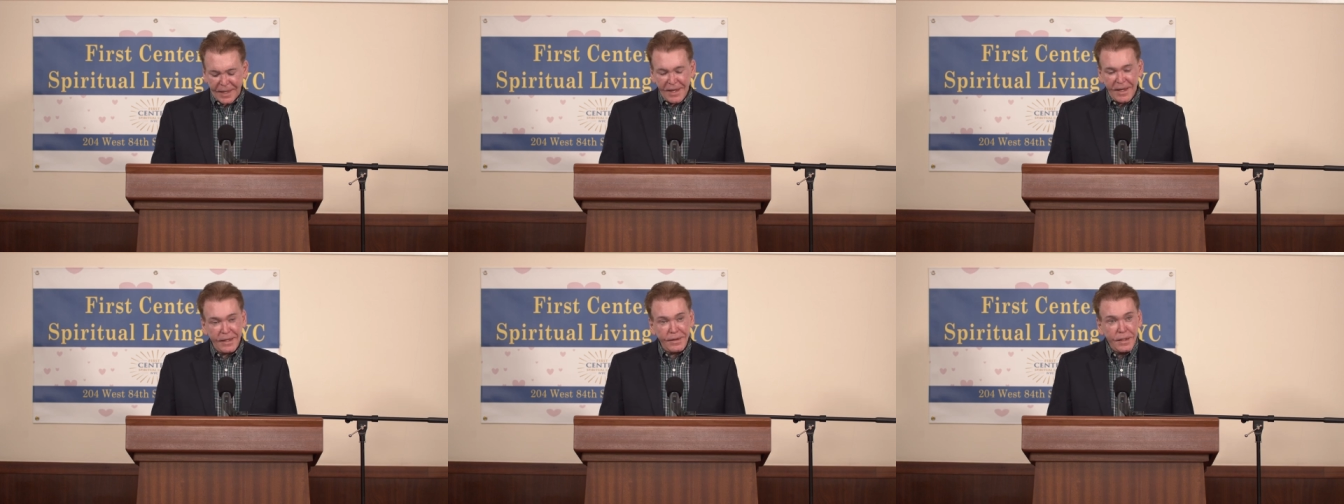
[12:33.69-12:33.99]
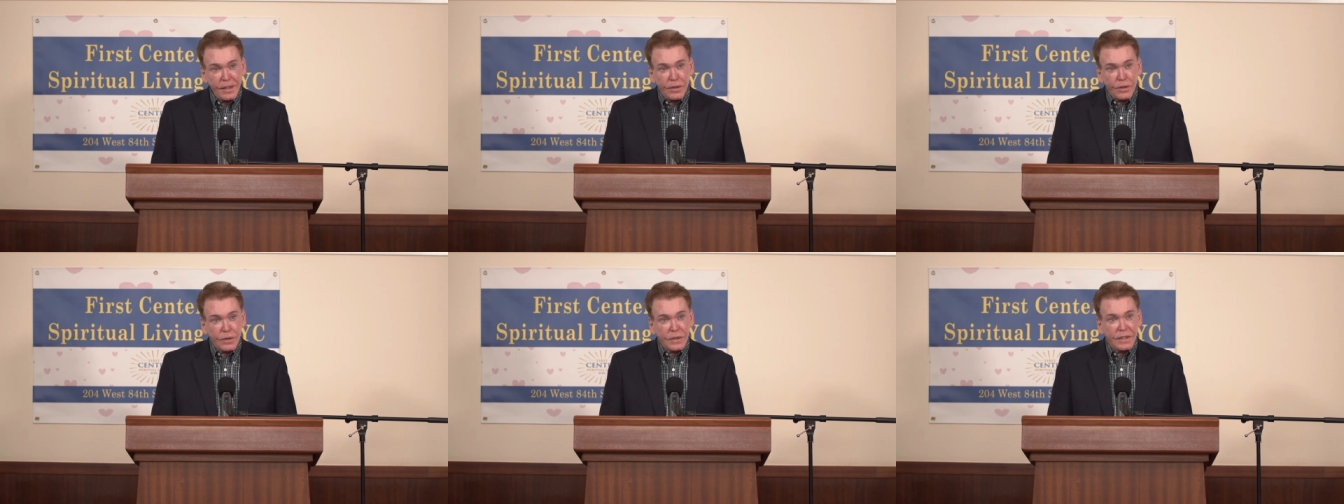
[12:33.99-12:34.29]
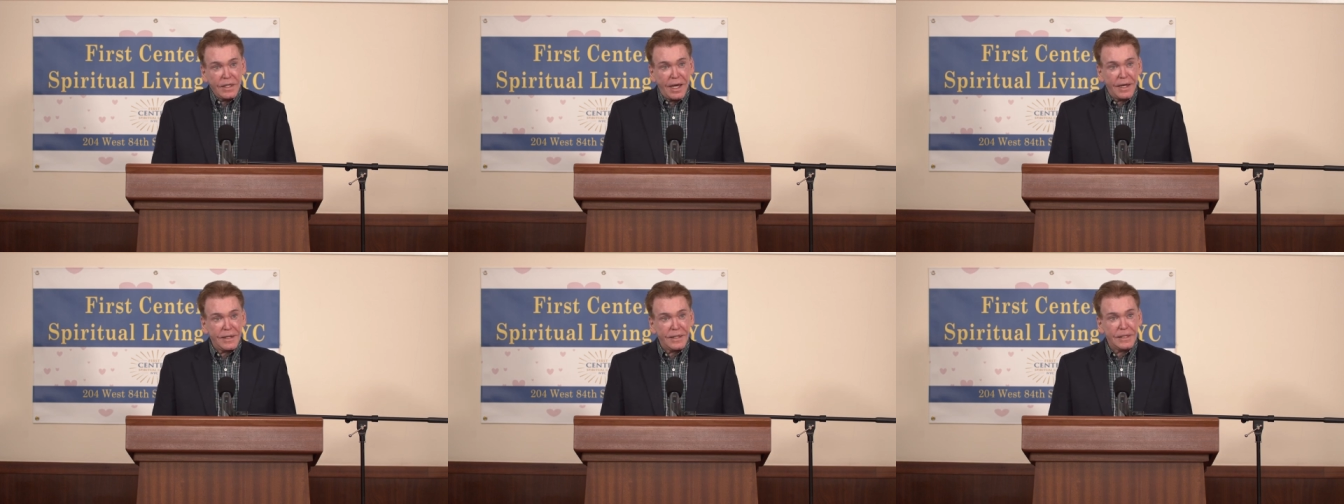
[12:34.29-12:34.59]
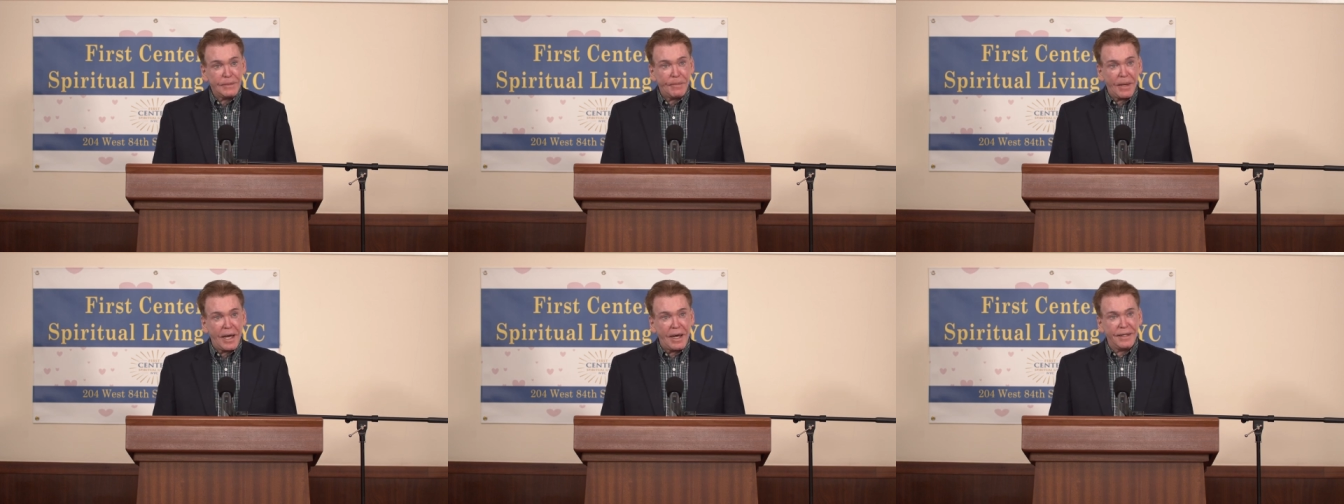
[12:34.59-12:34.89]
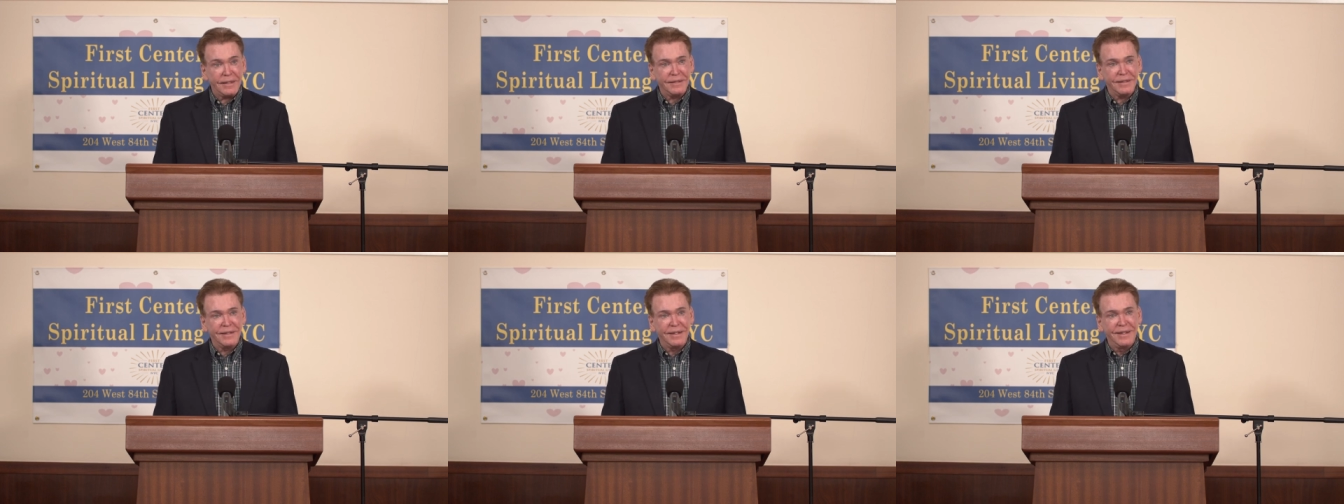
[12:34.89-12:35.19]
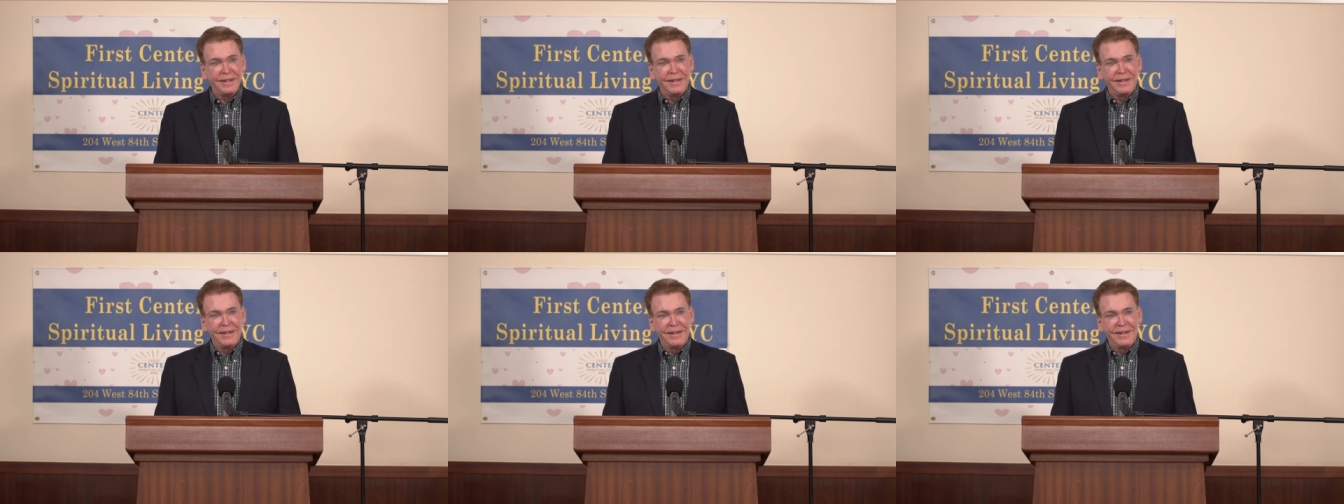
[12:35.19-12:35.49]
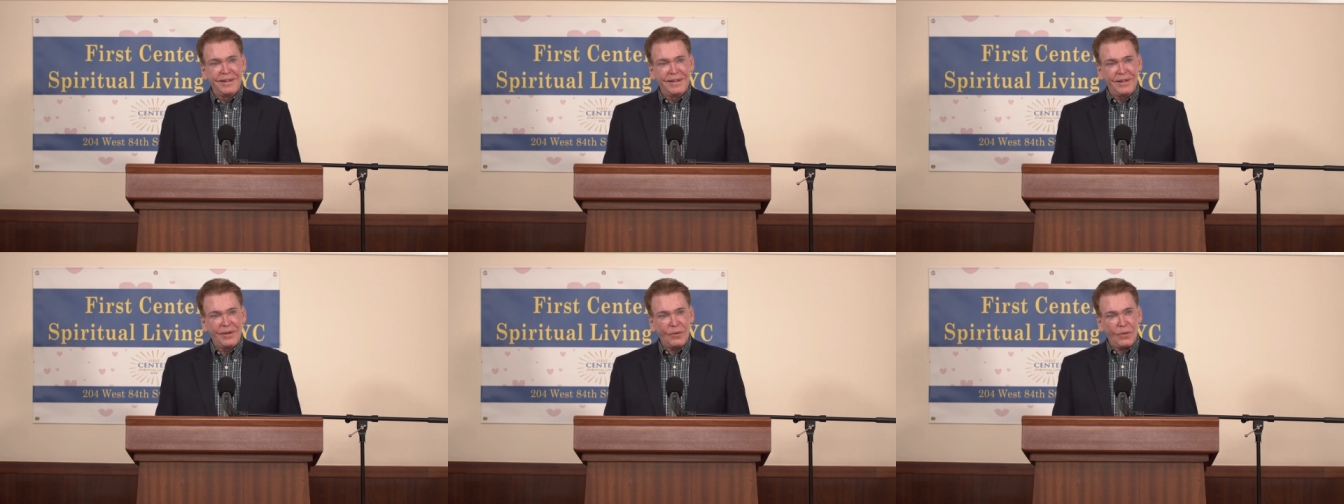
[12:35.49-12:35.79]
and that there's not a spot
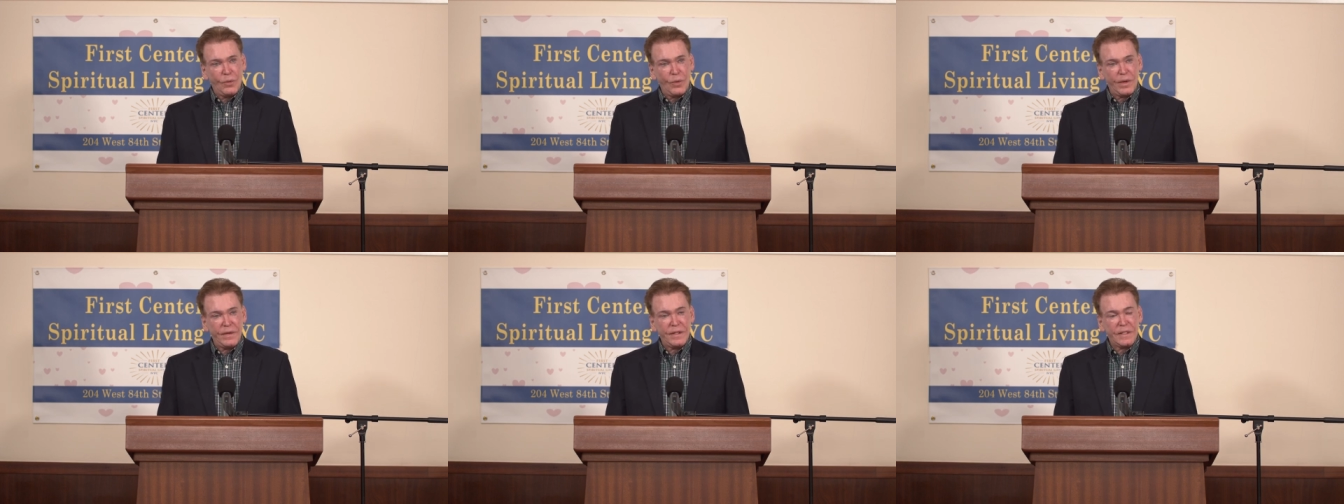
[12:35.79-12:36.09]
where